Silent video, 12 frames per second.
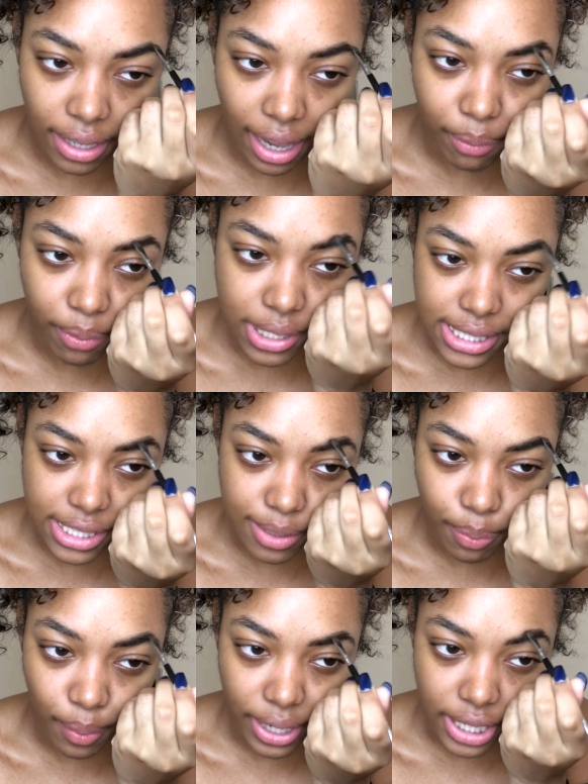I
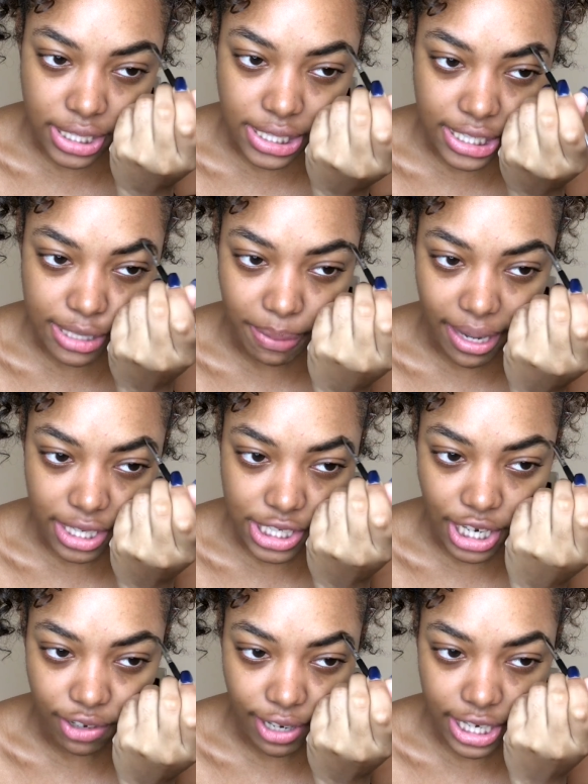disappointed just by the
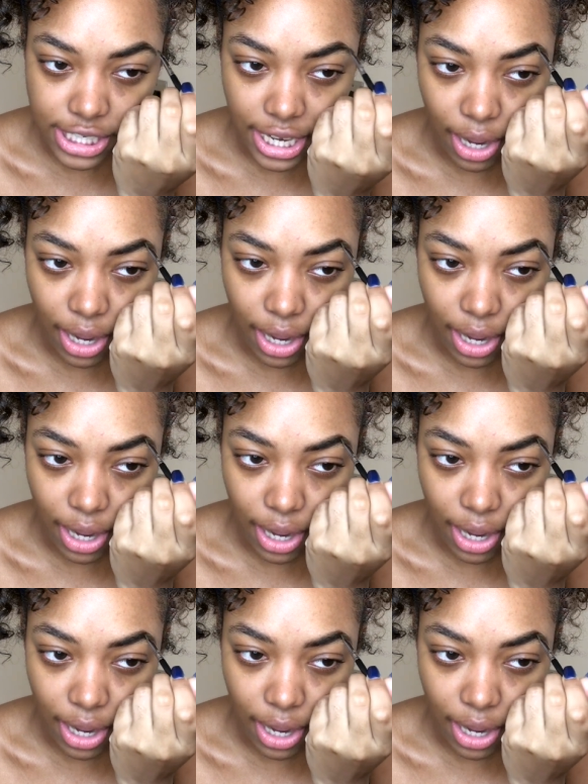shade range,